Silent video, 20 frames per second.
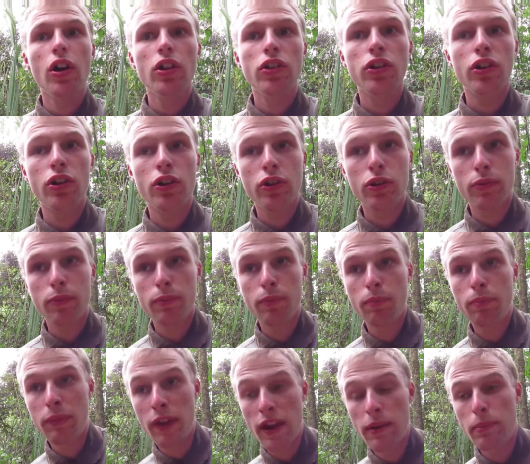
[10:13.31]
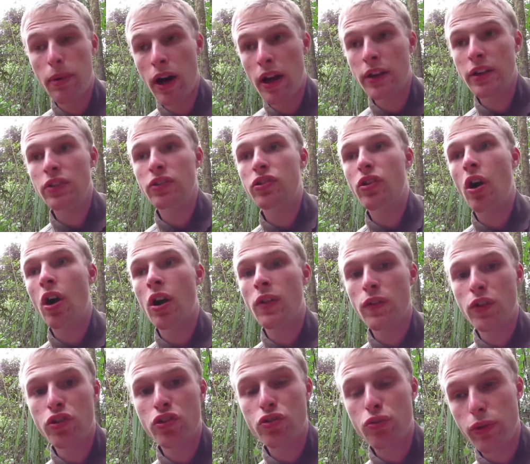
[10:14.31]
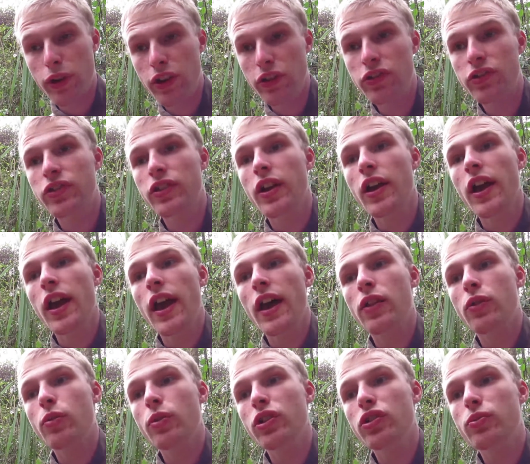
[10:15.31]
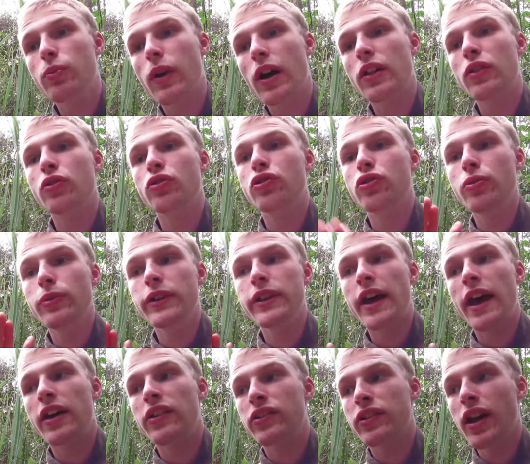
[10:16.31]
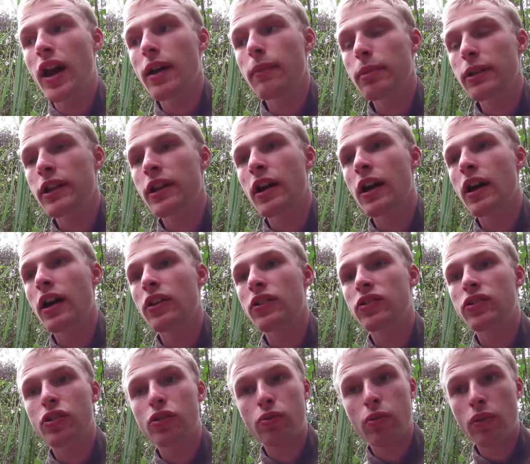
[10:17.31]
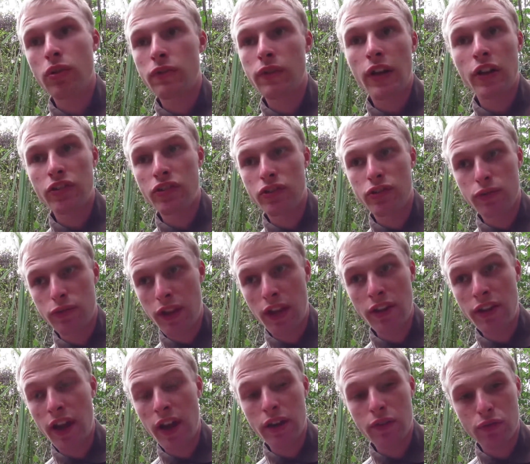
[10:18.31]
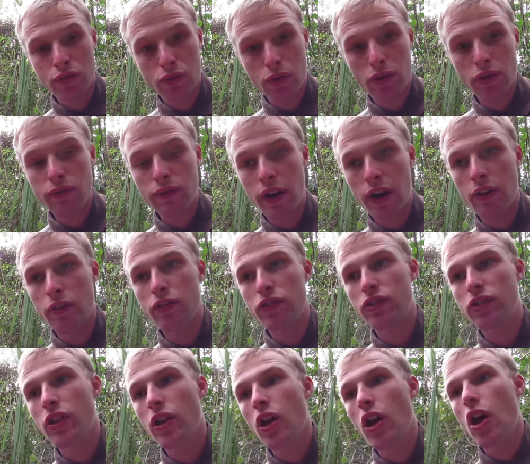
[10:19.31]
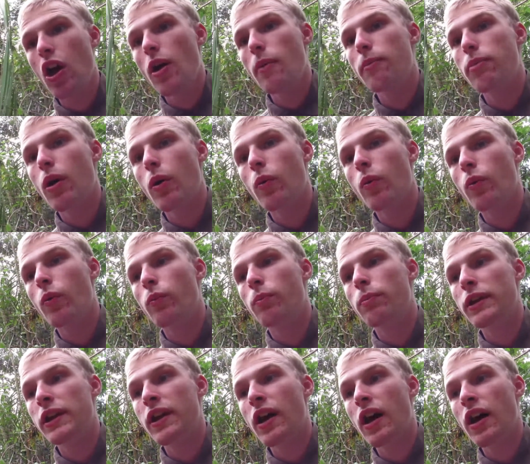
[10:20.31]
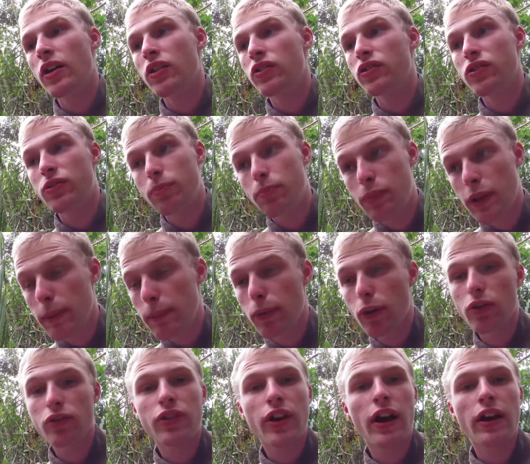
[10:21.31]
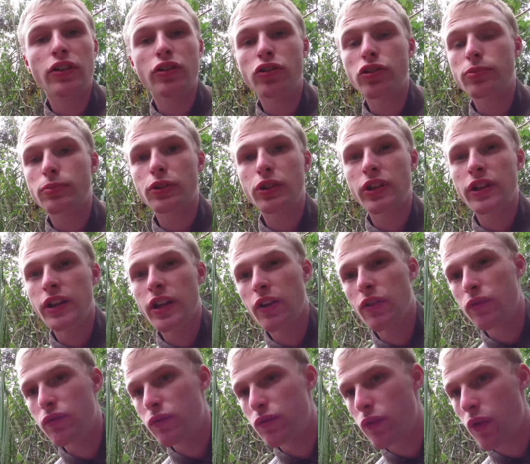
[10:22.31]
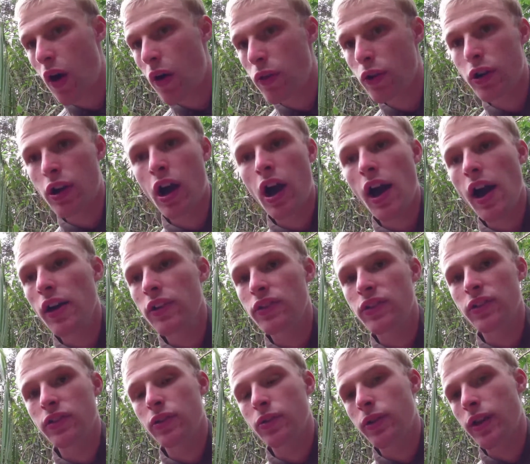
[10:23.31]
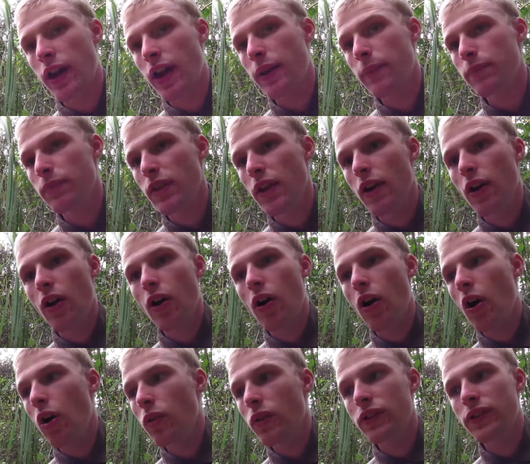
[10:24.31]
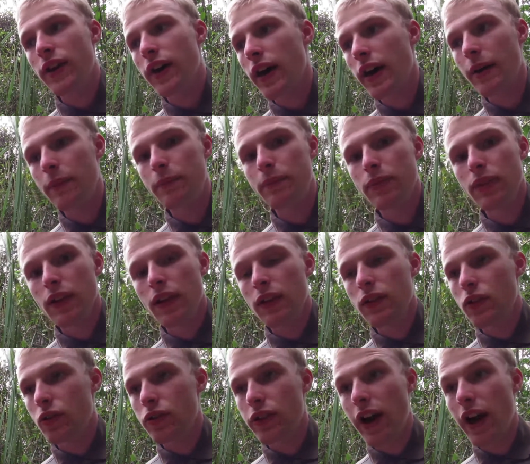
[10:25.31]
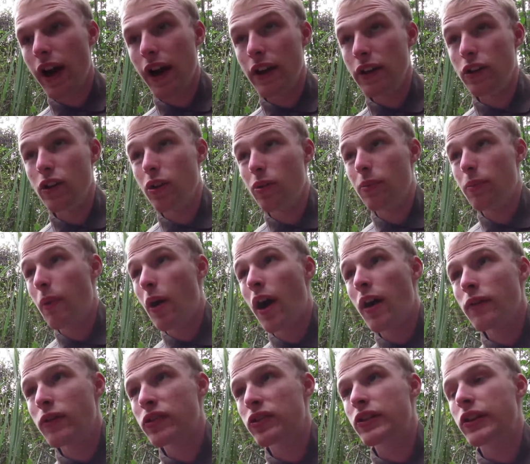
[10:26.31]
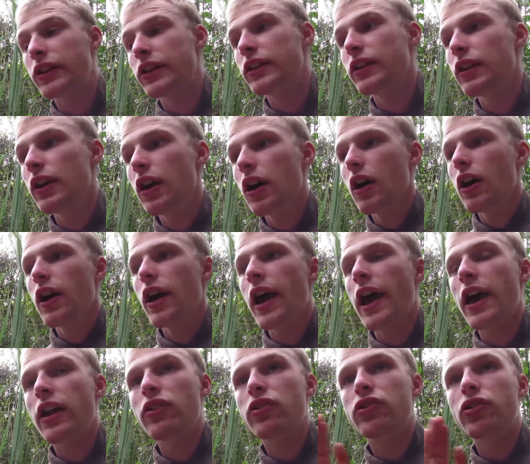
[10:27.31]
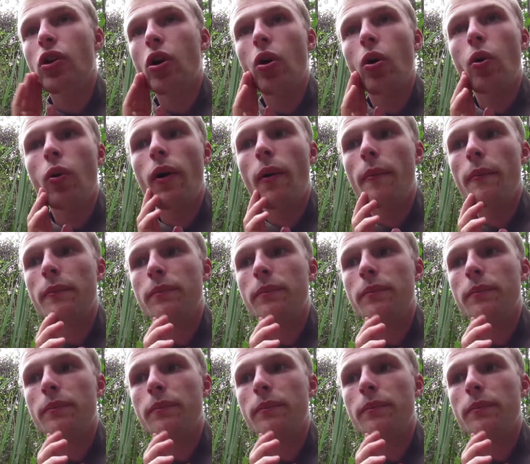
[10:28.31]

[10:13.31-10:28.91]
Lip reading: their dead bodies on the streets, and the reason why they're doing that is not because they died of coronavirus, but because people are dying normally of other causes. Okay, all the time they're dying, obviously. And so